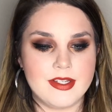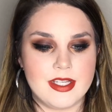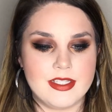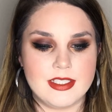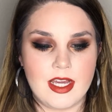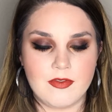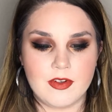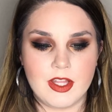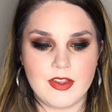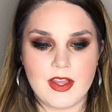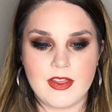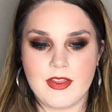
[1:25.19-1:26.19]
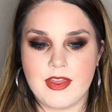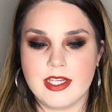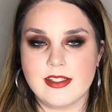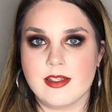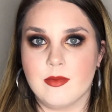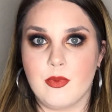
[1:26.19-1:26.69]
because I definitely think that
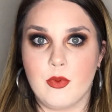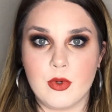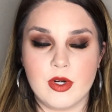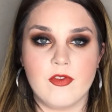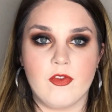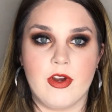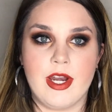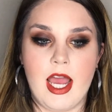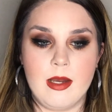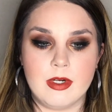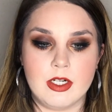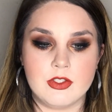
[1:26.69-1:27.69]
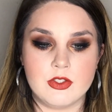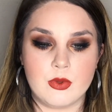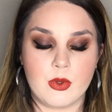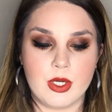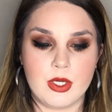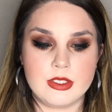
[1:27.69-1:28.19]
that's important for an eyebrow
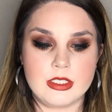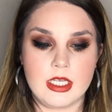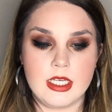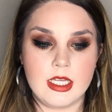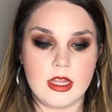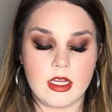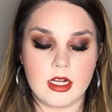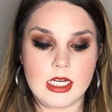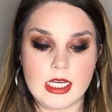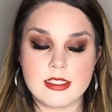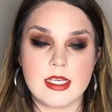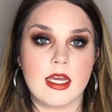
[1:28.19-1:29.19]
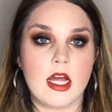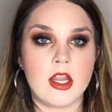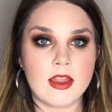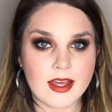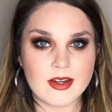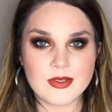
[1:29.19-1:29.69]
tutorial to get in there nice and
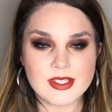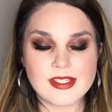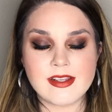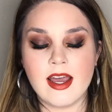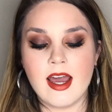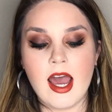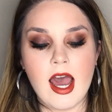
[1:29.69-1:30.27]
close.